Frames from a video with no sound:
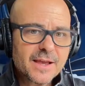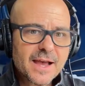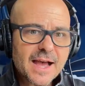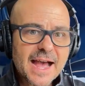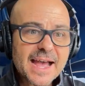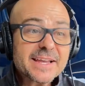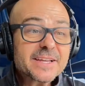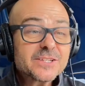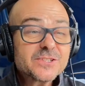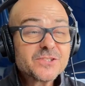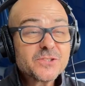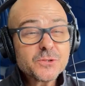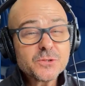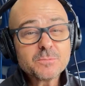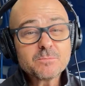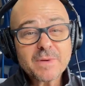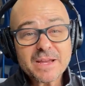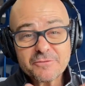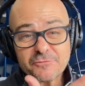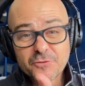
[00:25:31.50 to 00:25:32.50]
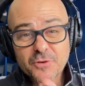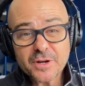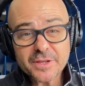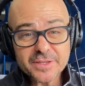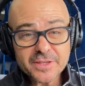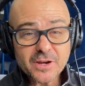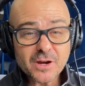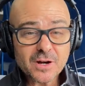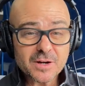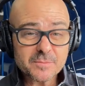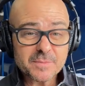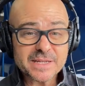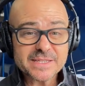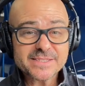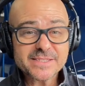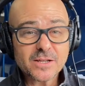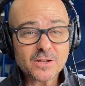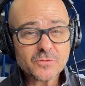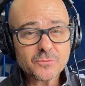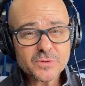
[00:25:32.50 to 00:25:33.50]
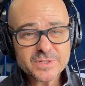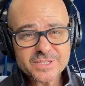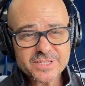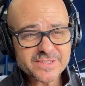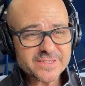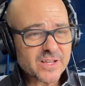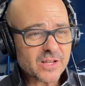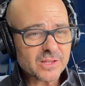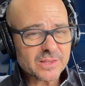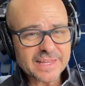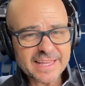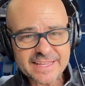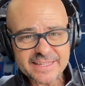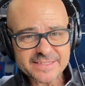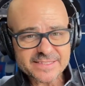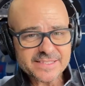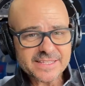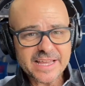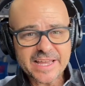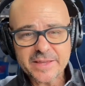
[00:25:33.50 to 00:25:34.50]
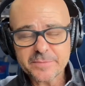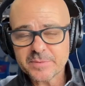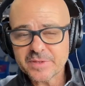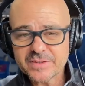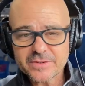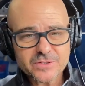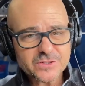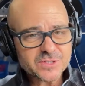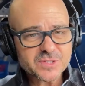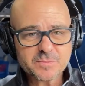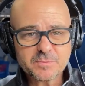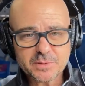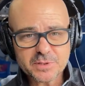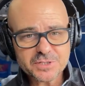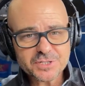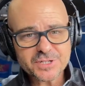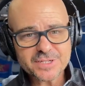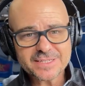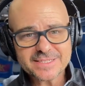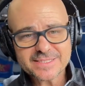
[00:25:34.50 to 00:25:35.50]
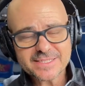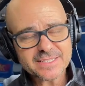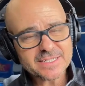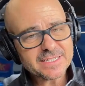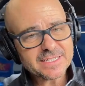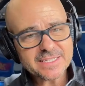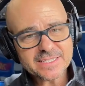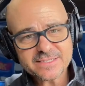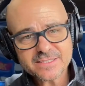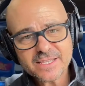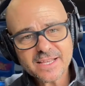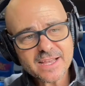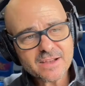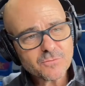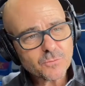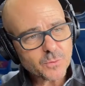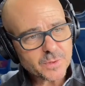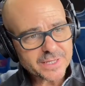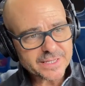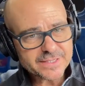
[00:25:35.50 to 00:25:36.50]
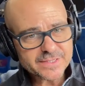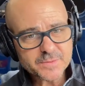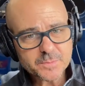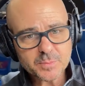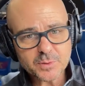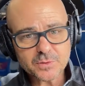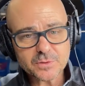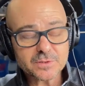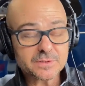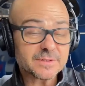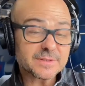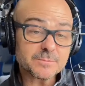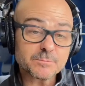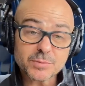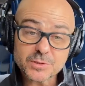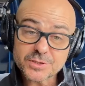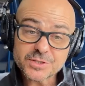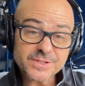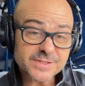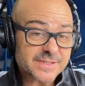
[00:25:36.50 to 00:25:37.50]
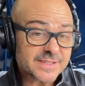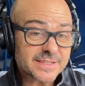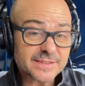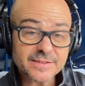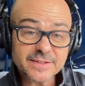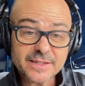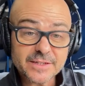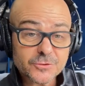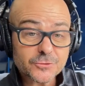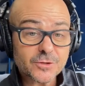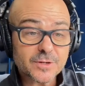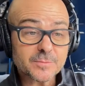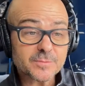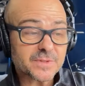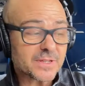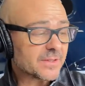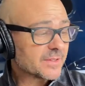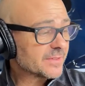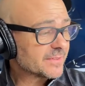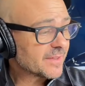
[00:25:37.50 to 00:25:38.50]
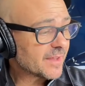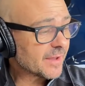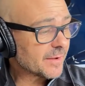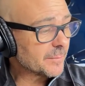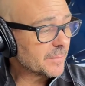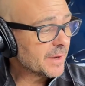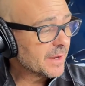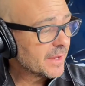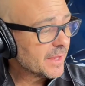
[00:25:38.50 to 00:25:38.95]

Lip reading: I could do my front yard myself, which is all landscaped and there's bushes and it needs to have weeds pulled and bushes need to get trimmed all the time.